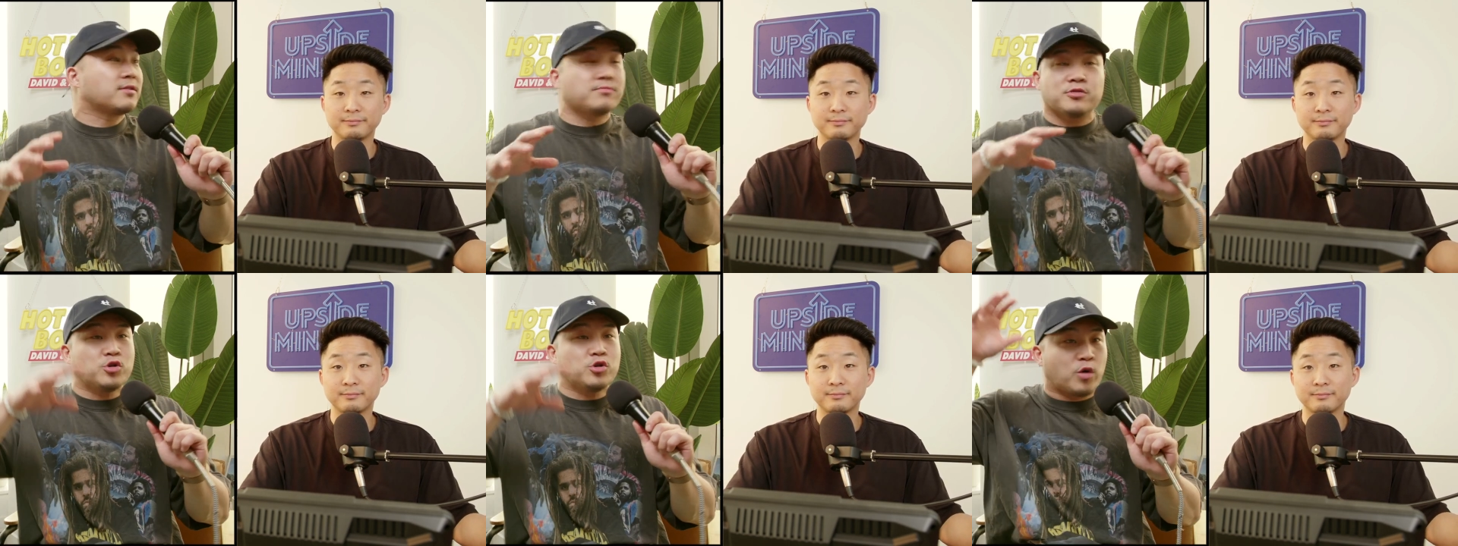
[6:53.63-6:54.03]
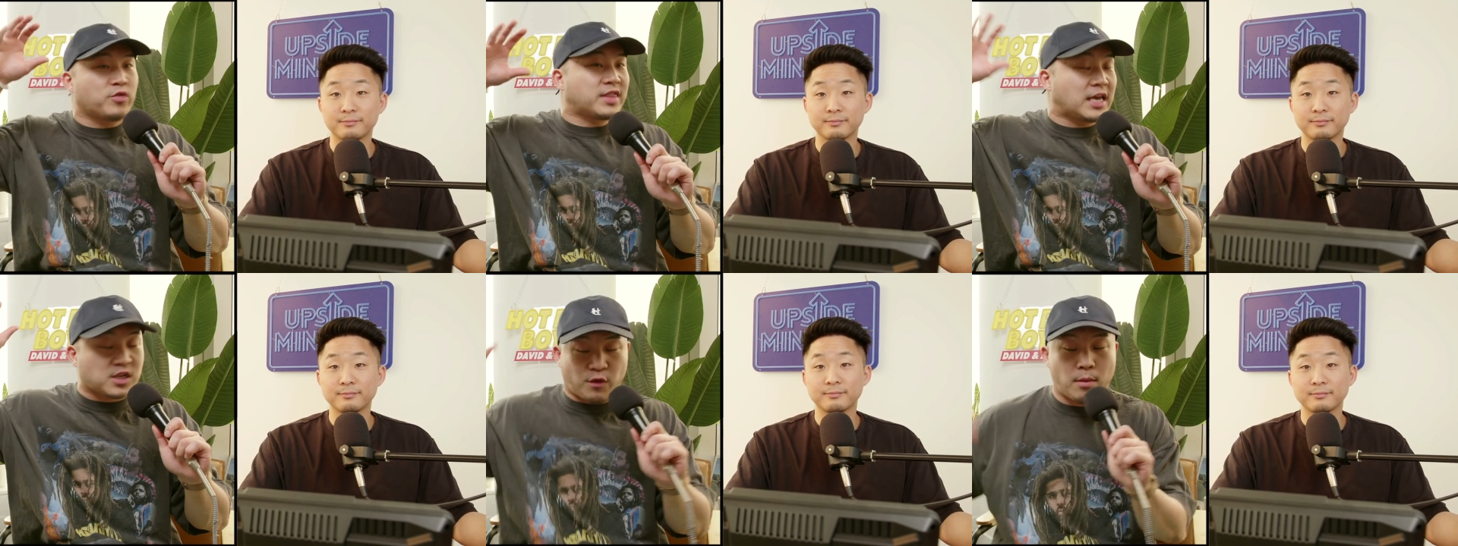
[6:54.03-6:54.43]
Speaker 1: you know, things
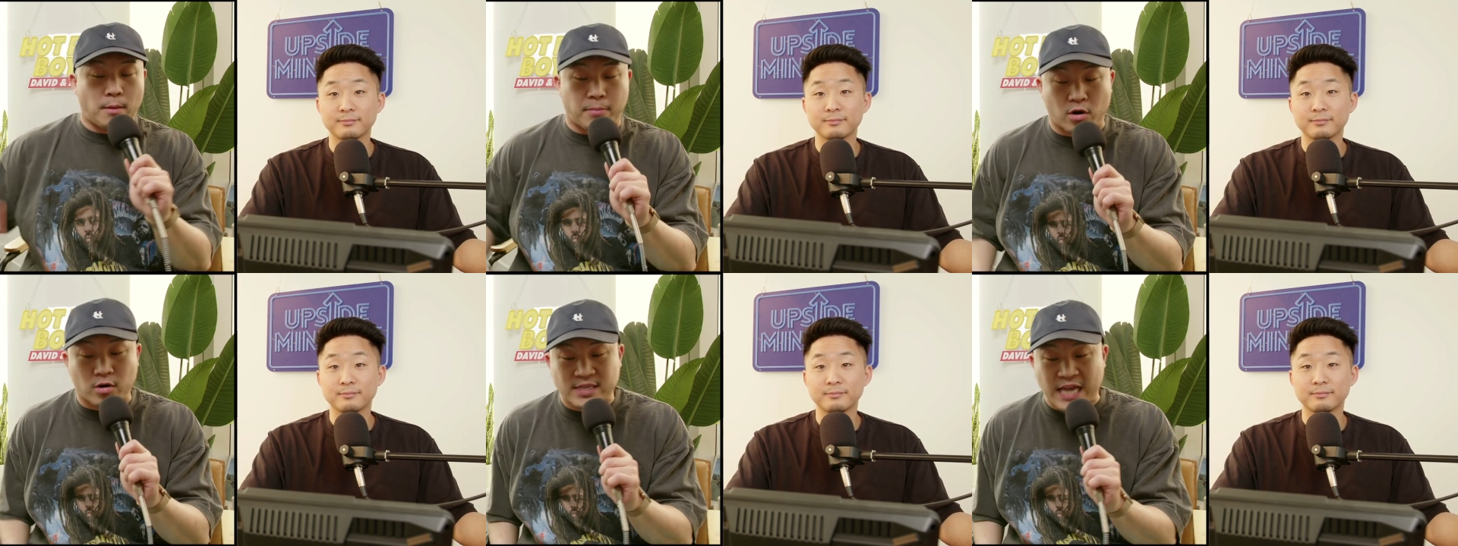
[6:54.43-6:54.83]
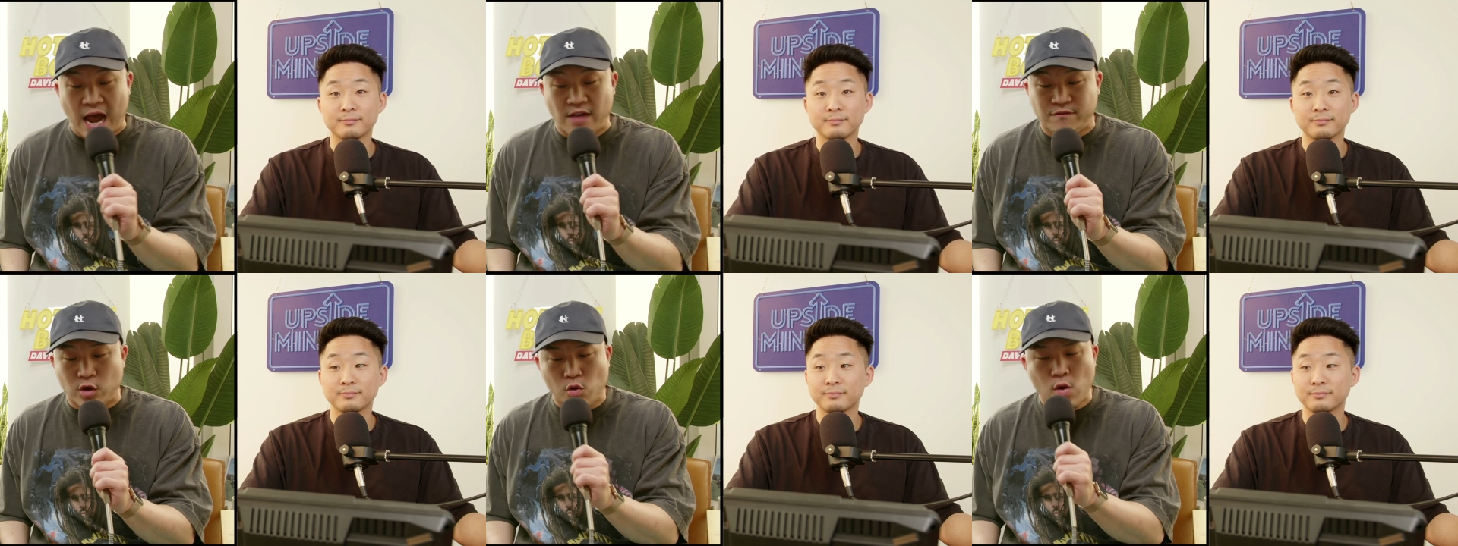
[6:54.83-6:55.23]
from a bird's eye
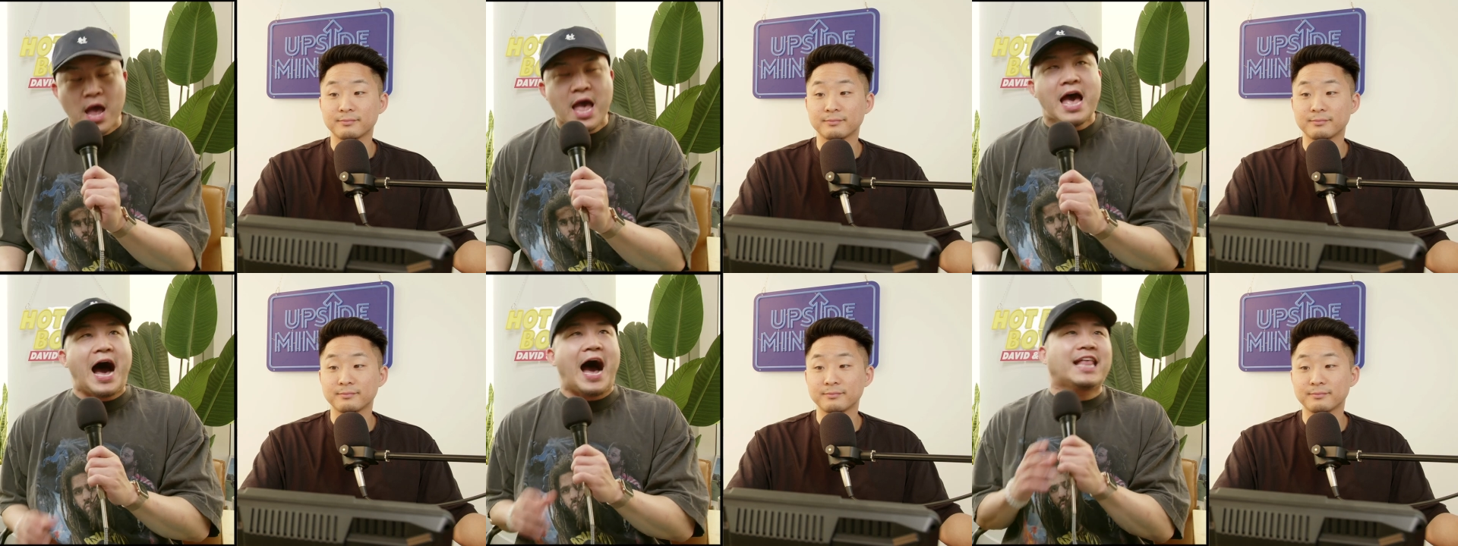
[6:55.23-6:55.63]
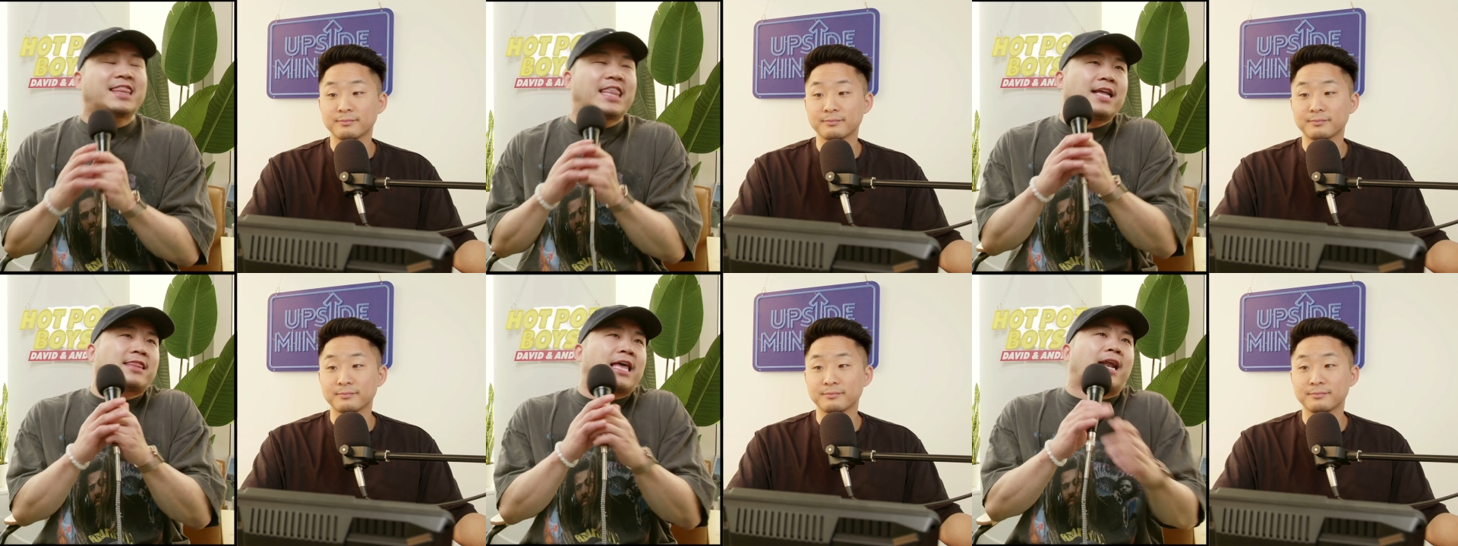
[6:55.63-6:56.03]
view, I think
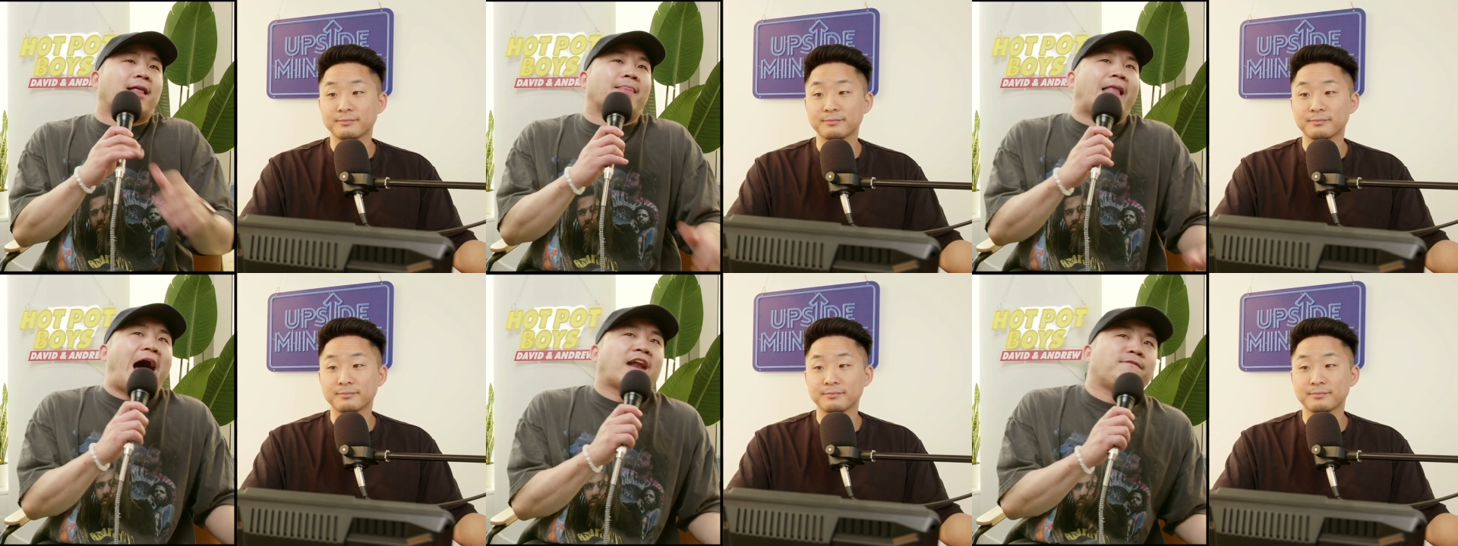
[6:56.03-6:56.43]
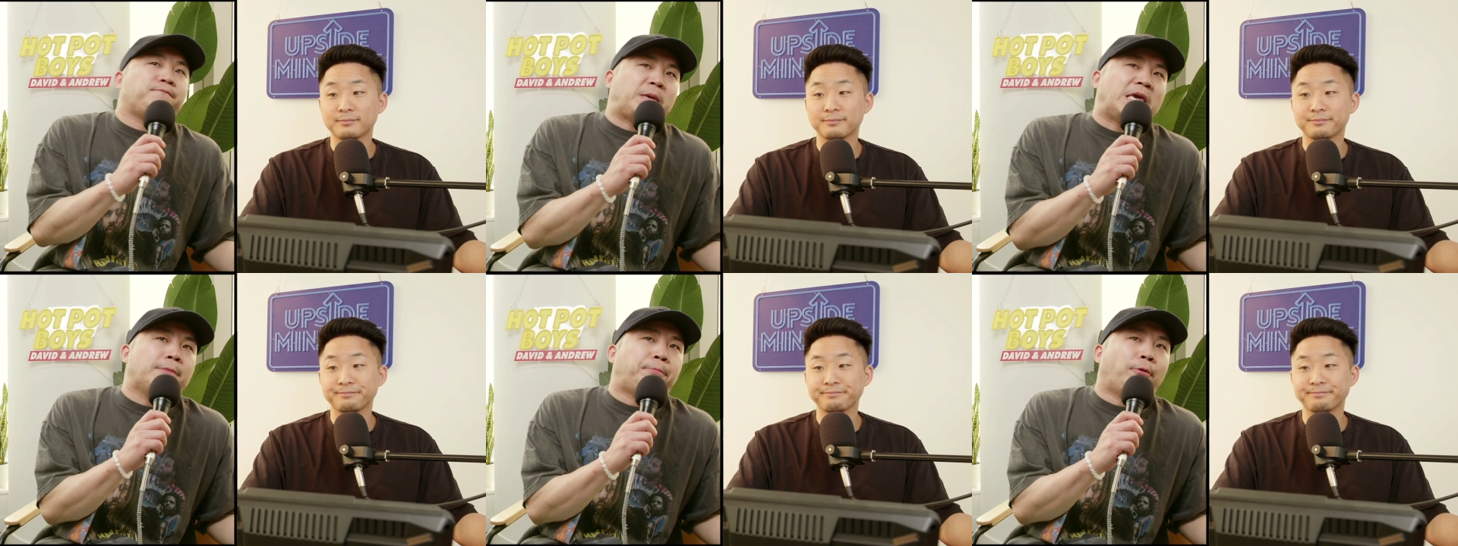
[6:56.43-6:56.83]
that a lot of
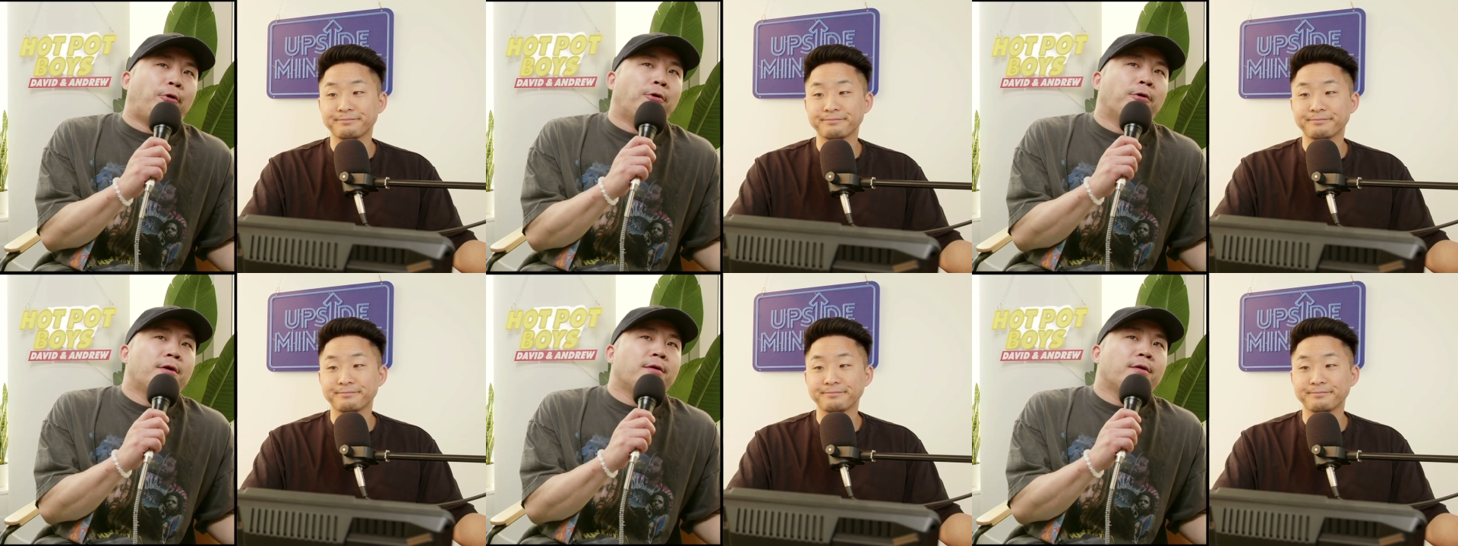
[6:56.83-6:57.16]
people...